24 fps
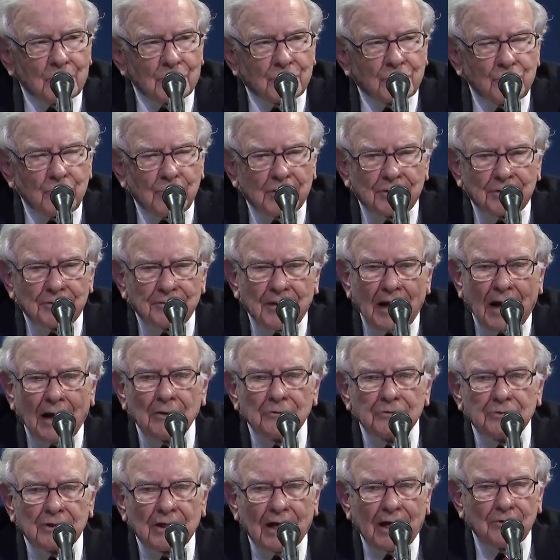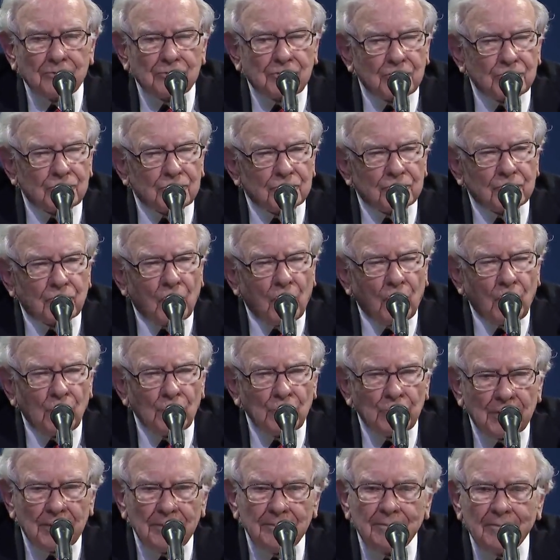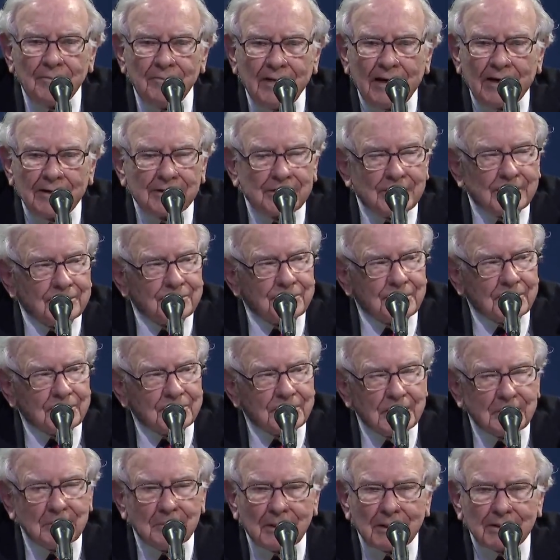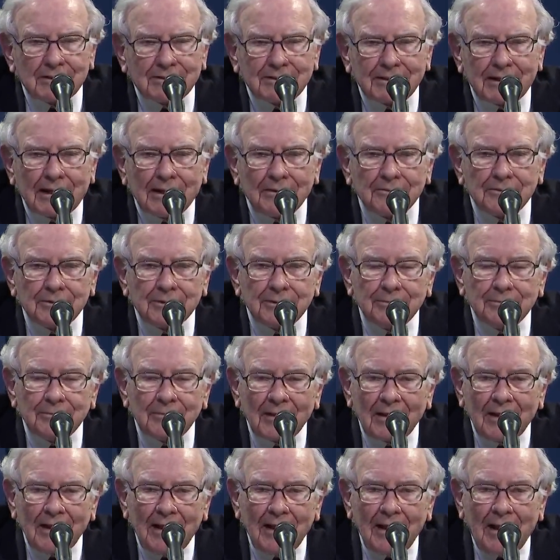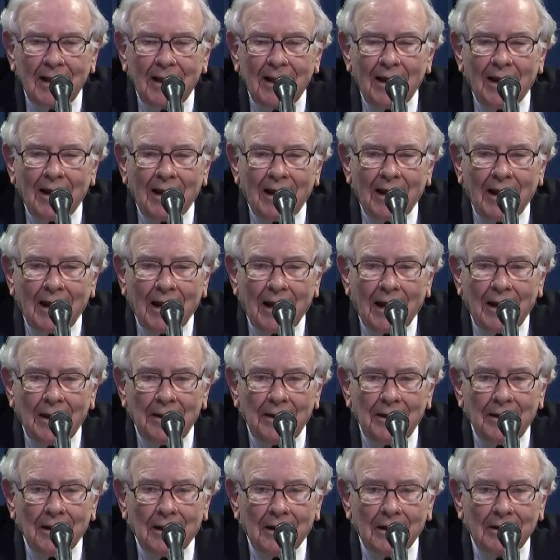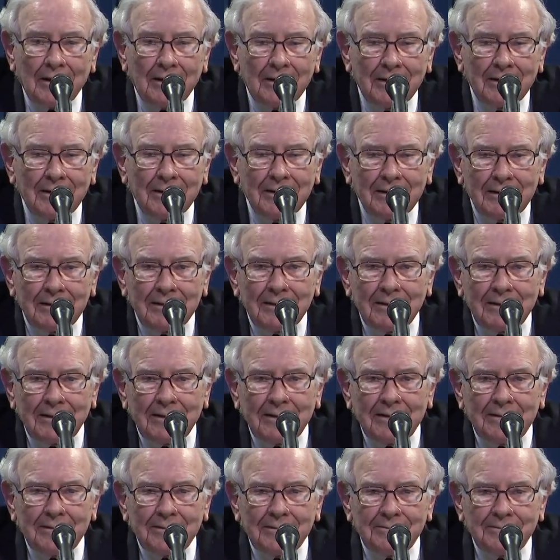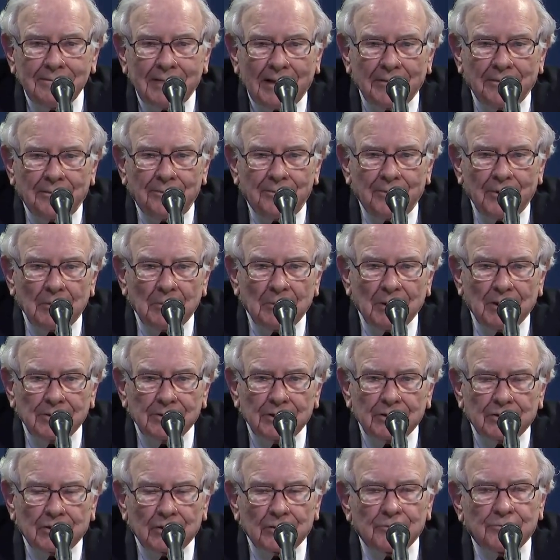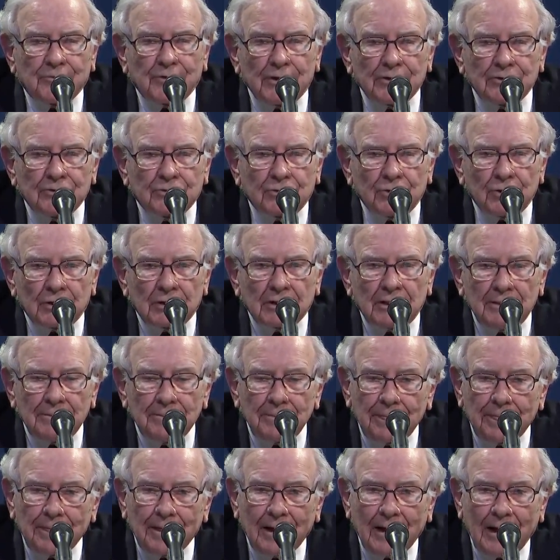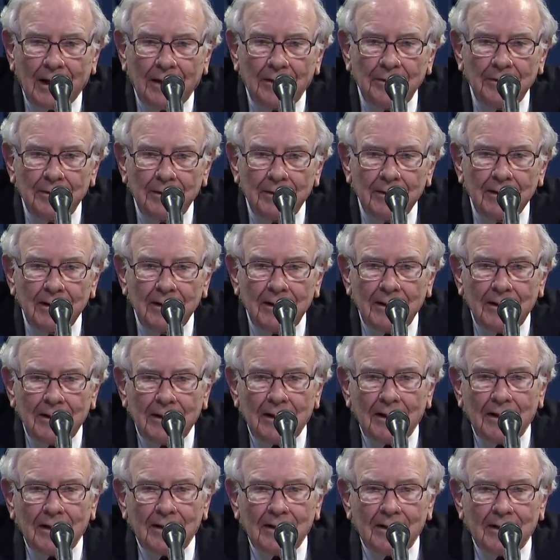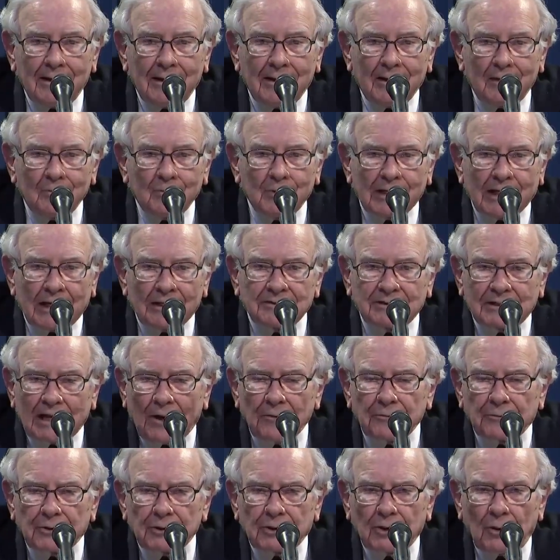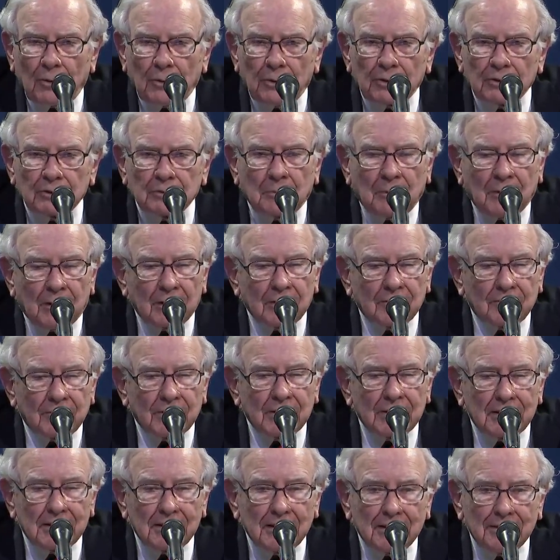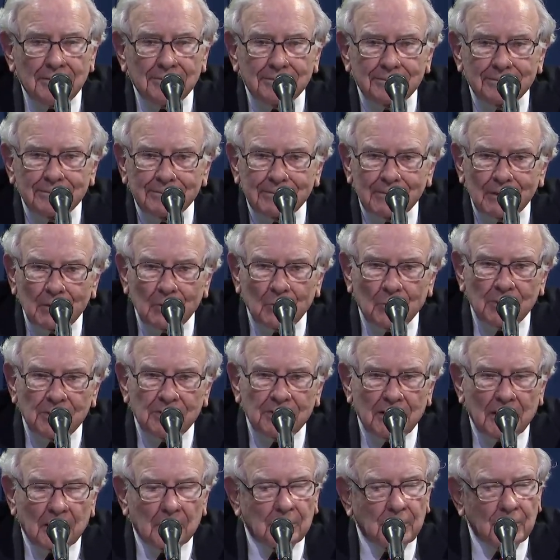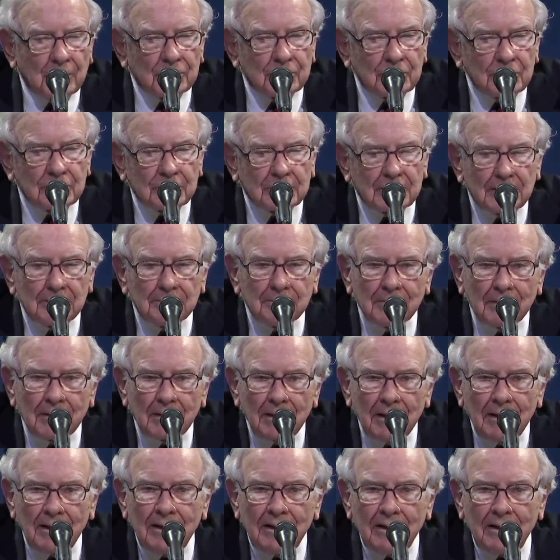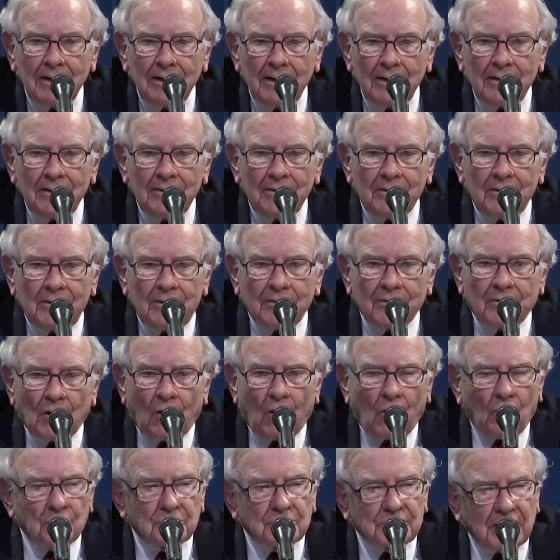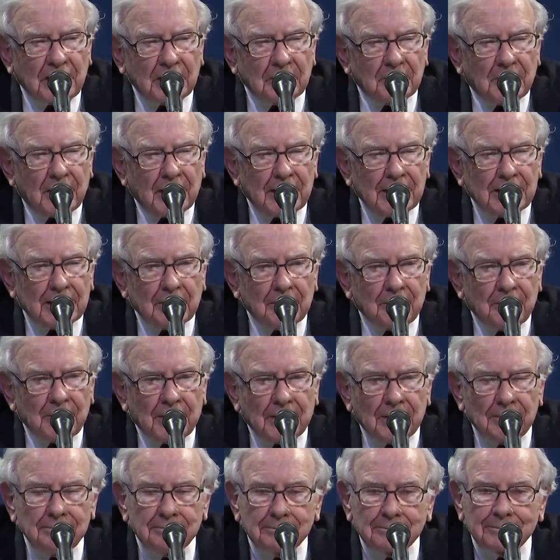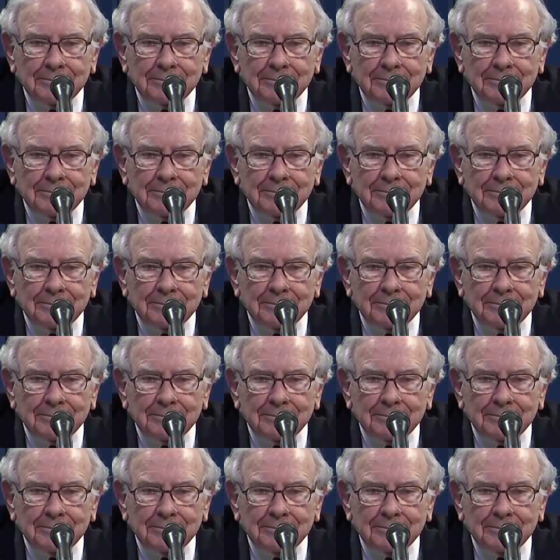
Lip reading: 200,000 ounces of gold valued at $15 an ounce, and that $3 million that the French took. And we got South Dakota as part of the Louisiana Purchase, and the Home State mine up there,